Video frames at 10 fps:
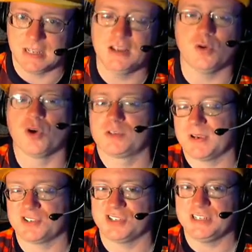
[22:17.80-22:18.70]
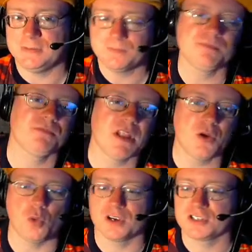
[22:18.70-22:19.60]
Or specialty.
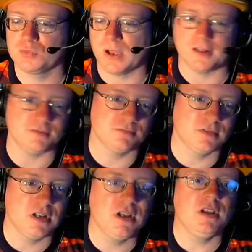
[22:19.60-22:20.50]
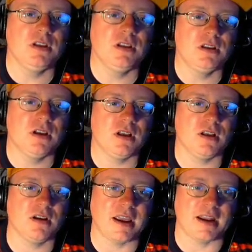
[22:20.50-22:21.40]
Works as well.
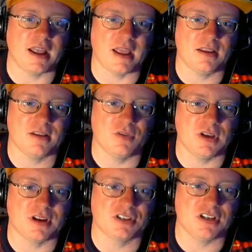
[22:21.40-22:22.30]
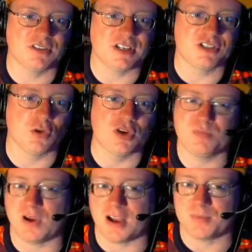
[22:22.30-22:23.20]
Alrighty. We got ourselves a soda
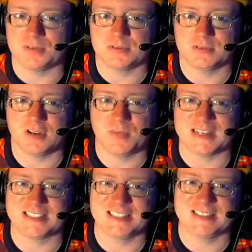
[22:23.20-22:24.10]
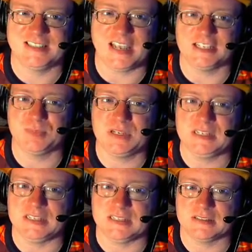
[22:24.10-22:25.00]
pop. Not bad. 60
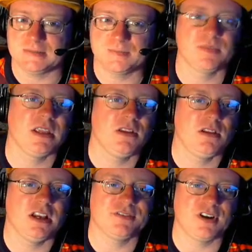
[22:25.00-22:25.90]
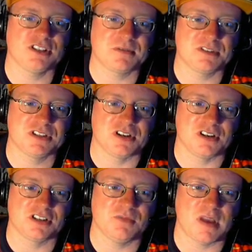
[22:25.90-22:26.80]
HP. As far as I'm concerned, it
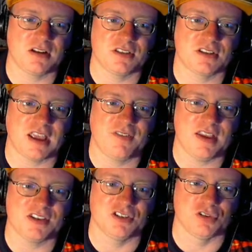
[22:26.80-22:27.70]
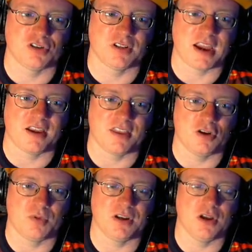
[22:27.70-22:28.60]
doesn't matter that the cafe is in a rural area that
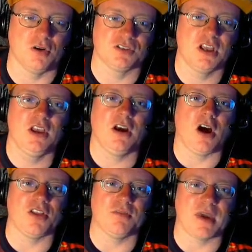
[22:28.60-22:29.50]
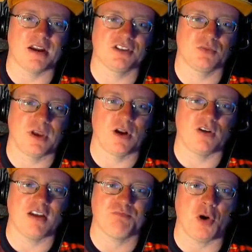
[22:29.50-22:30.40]
nobody knows. All that matters is we
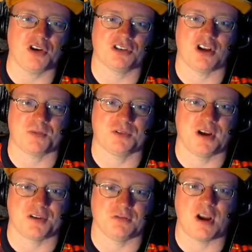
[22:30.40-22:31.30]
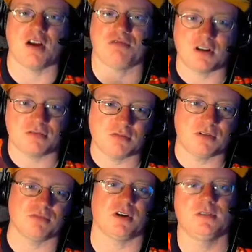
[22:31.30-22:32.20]
don't have Pokestops around here. Rah, rah, rah,
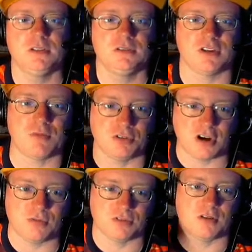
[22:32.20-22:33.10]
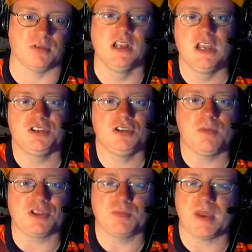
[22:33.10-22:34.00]
rah, rah. Rabble, rabble, rabble. Do you know
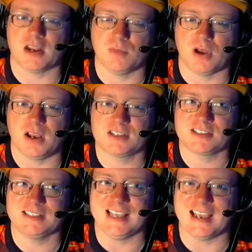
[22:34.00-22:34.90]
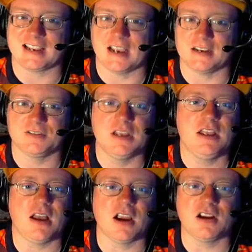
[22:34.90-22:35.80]
about the battle box? Yeah, kind of.
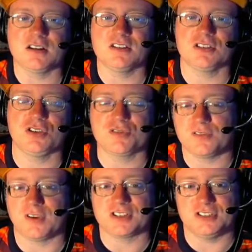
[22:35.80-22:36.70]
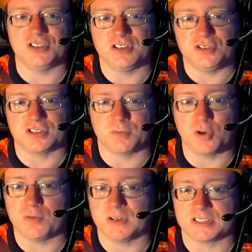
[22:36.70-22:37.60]
I heard there's a useful function you can use at the
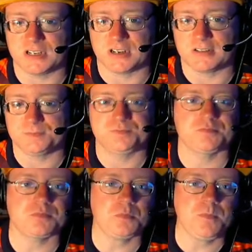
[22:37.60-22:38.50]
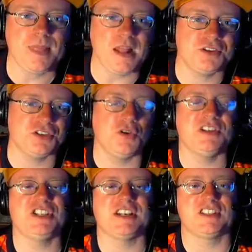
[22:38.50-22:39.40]
Pokemon Center. Did you know
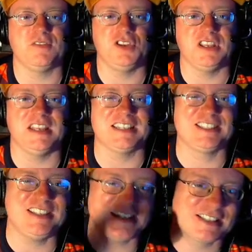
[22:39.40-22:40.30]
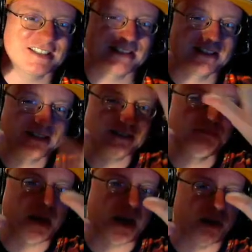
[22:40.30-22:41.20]
in Gen 7 you can get six
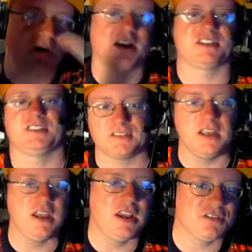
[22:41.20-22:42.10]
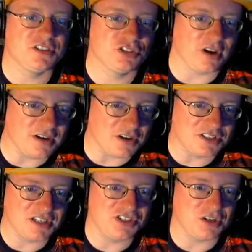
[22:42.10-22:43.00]
battle boxes. The Striaton
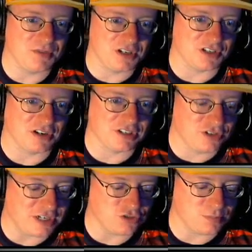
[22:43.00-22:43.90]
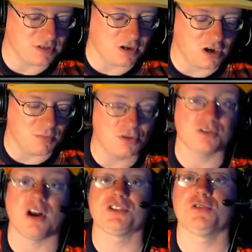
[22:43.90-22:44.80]
City gym leaders are a great triplet combo,
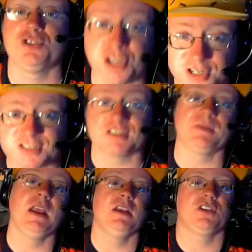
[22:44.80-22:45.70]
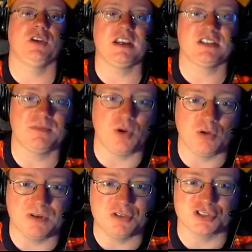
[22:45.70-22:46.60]
they're also jerks. The grass-type
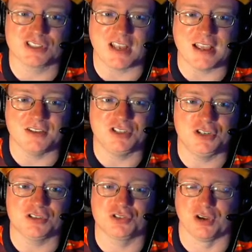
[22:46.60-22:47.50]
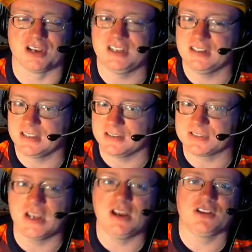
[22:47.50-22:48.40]
Pokemon user Cilan chooses Grey Tea
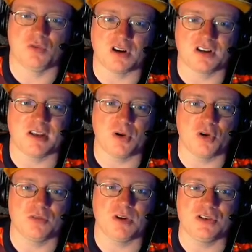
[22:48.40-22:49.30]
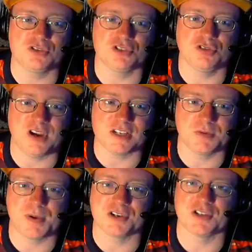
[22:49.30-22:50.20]
Leaves. The water-type Pokemon user Cress
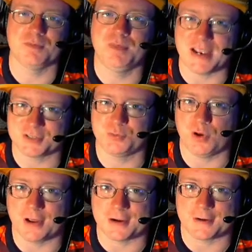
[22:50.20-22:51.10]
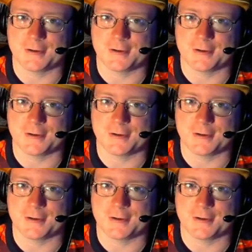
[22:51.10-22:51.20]
prepares the best water.